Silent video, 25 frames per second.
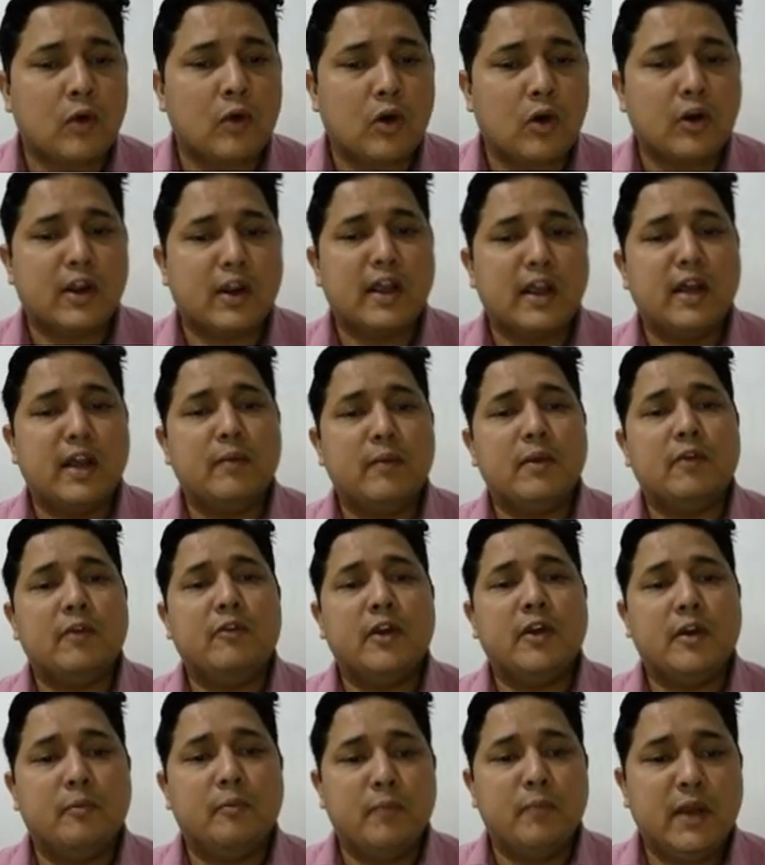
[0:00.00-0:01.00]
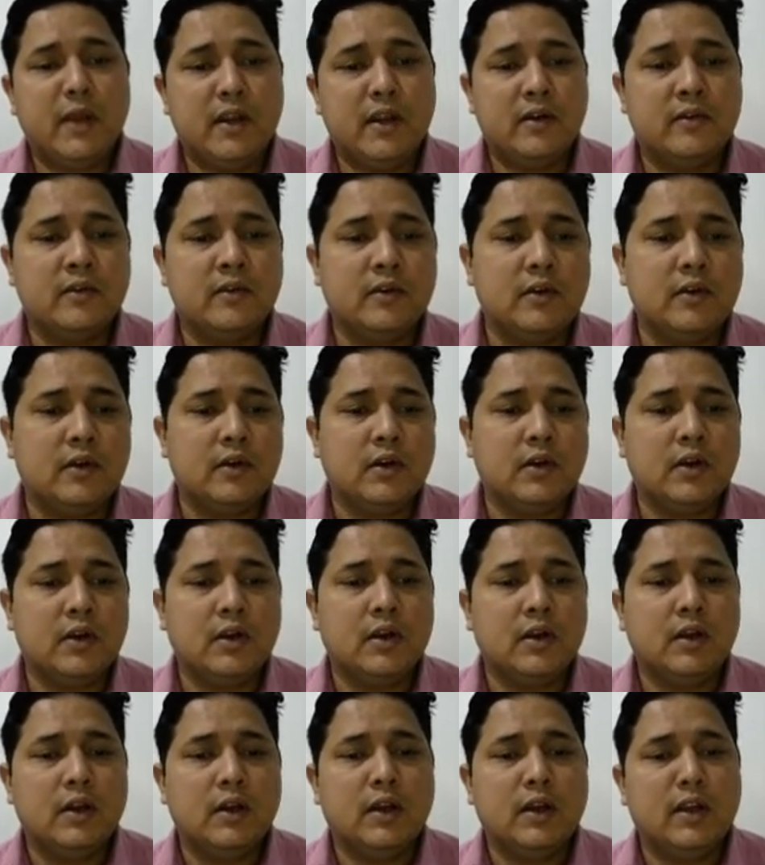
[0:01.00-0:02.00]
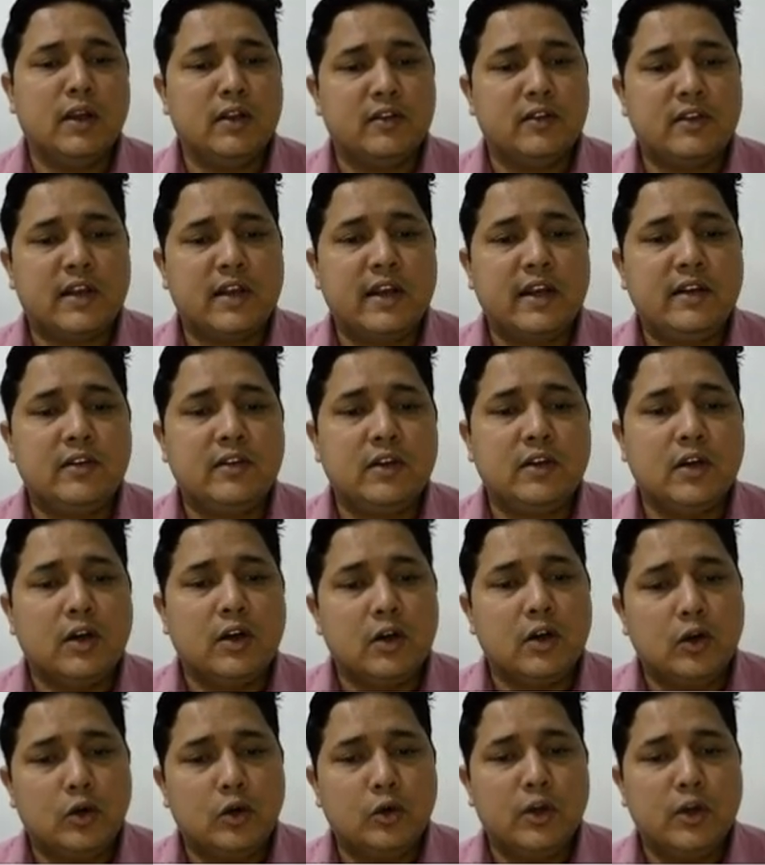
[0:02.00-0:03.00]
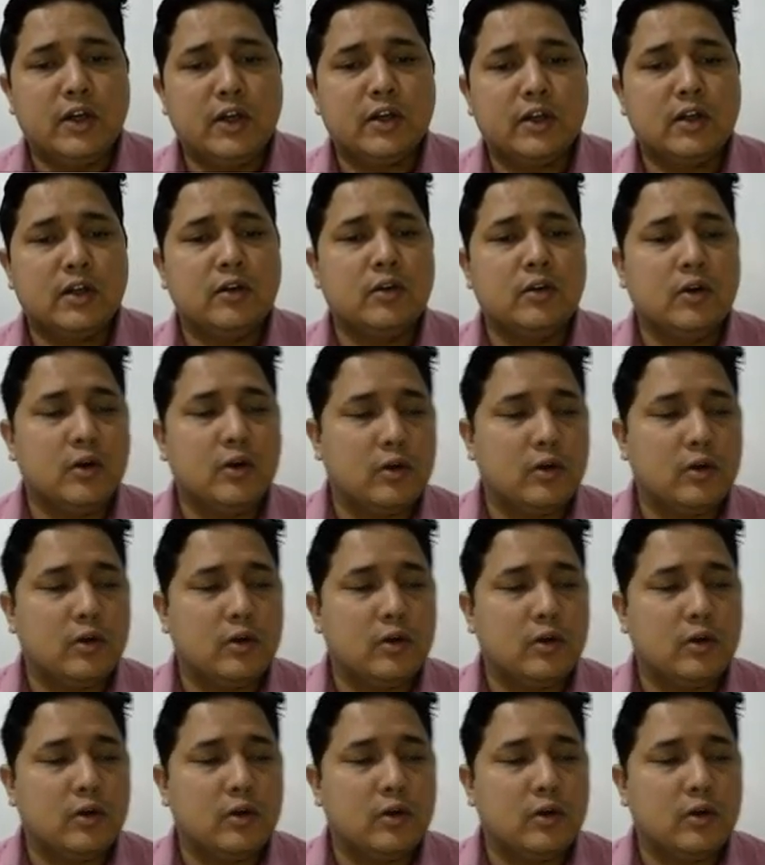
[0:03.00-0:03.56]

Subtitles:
or can be very big in size, duration